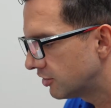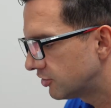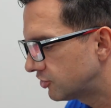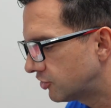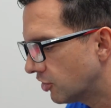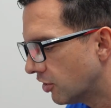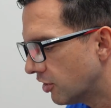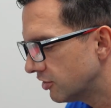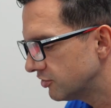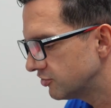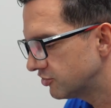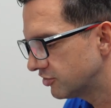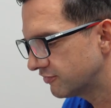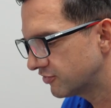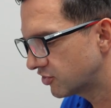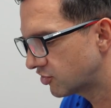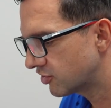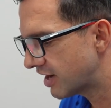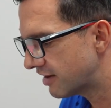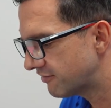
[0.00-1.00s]
tons of
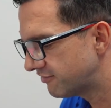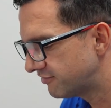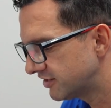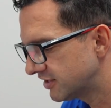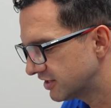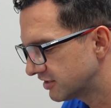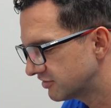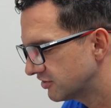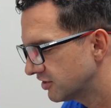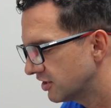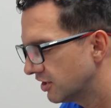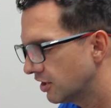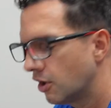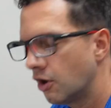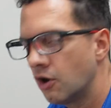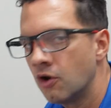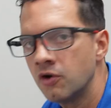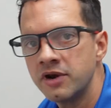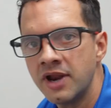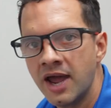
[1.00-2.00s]
graphics,
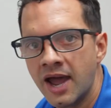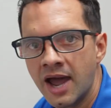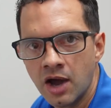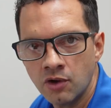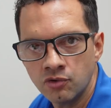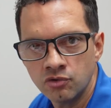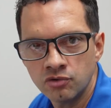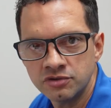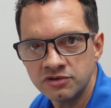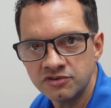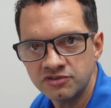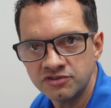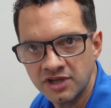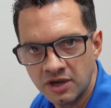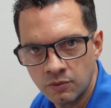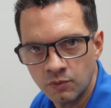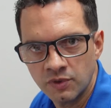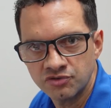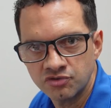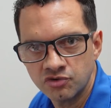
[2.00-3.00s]
on how to
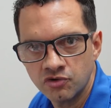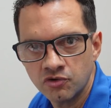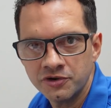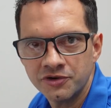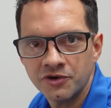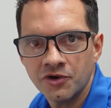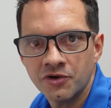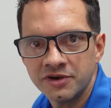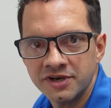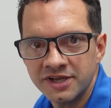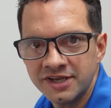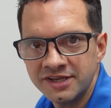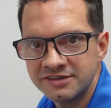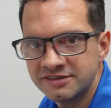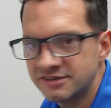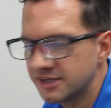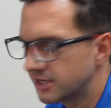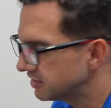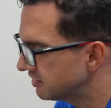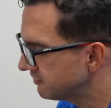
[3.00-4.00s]
understand what's going on
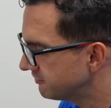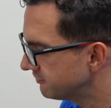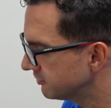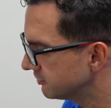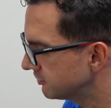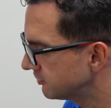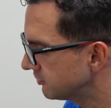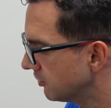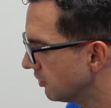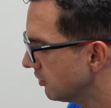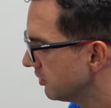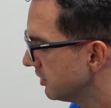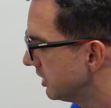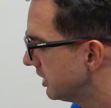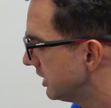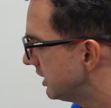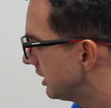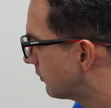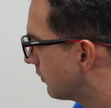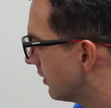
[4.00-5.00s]
inside the foot. So
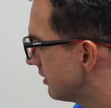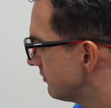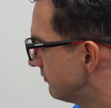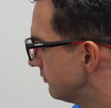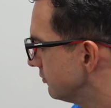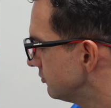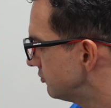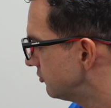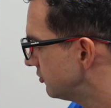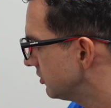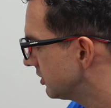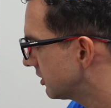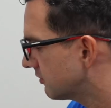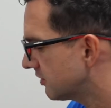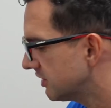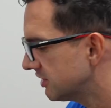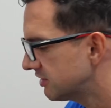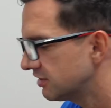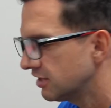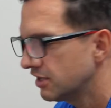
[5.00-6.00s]
Equine Foot
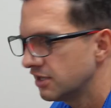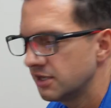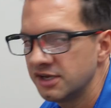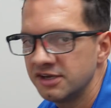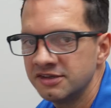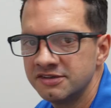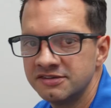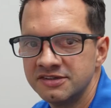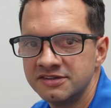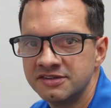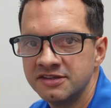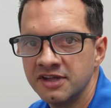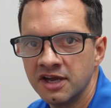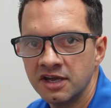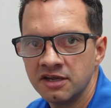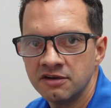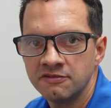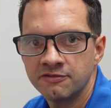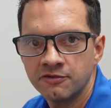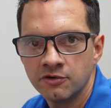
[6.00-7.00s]
Secrets is
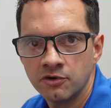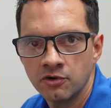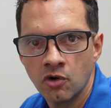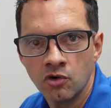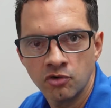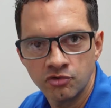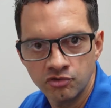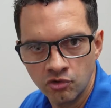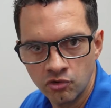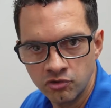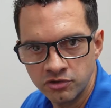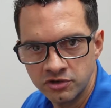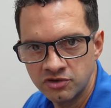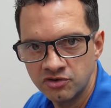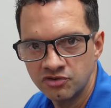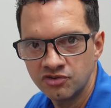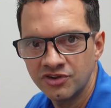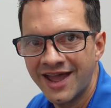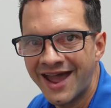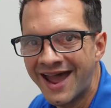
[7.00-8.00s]
designed for horse
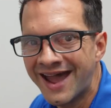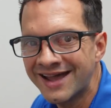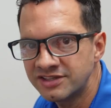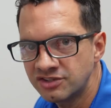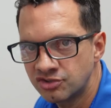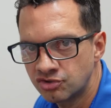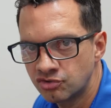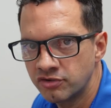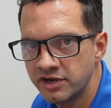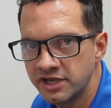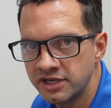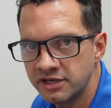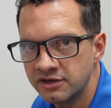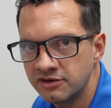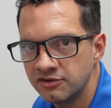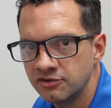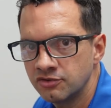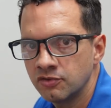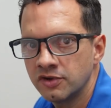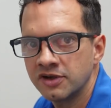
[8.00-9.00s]
owners and
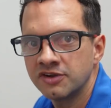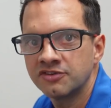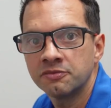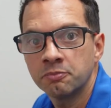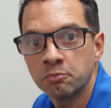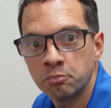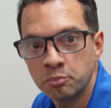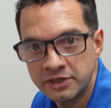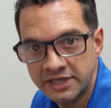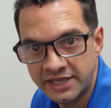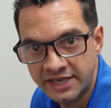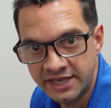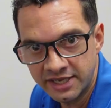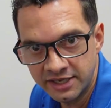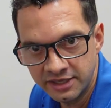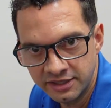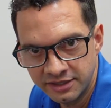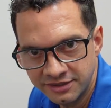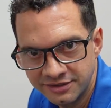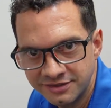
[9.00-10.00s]
trainers to
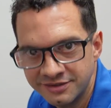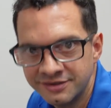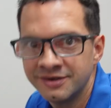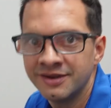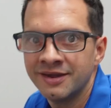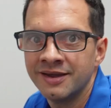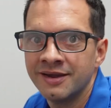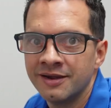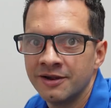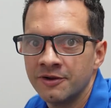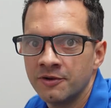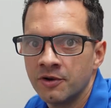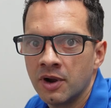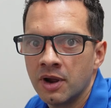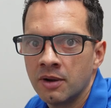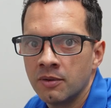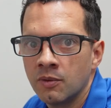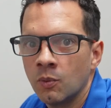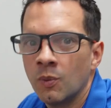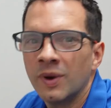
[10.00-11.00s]
explain
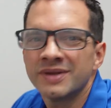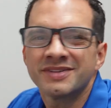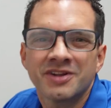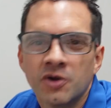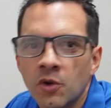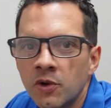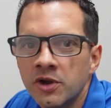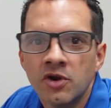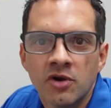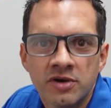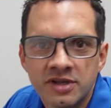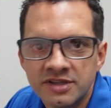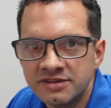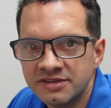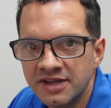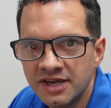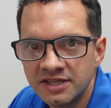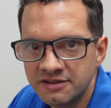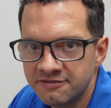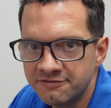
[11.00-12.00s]
what's going on
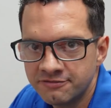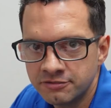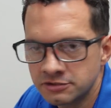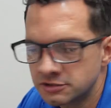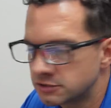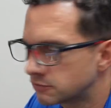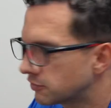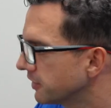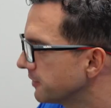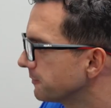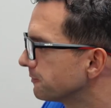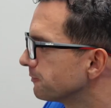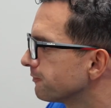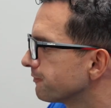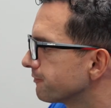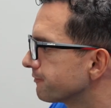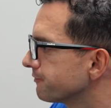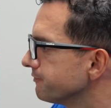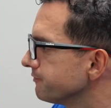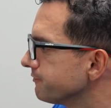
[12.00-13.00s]
inside the foot, right?
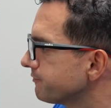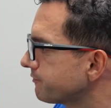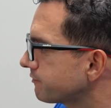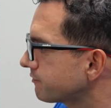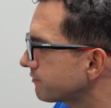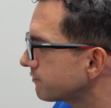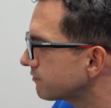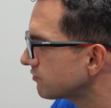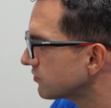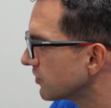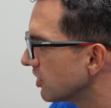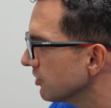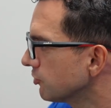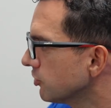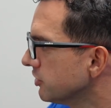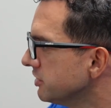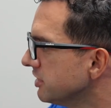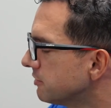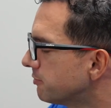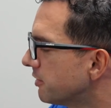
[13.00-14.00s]
So
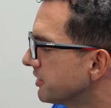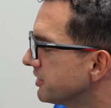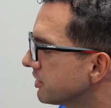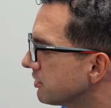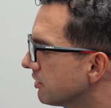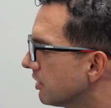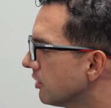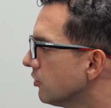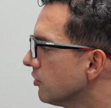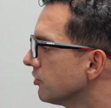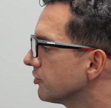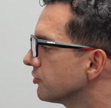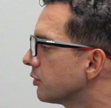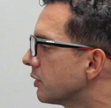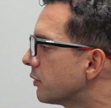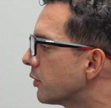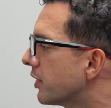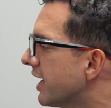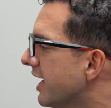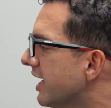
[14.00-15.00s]
in this particular horse, we
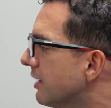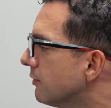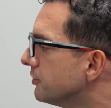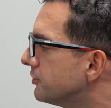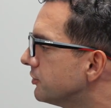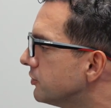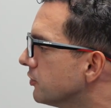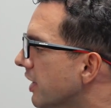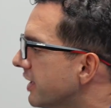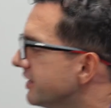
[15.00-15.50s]
were able to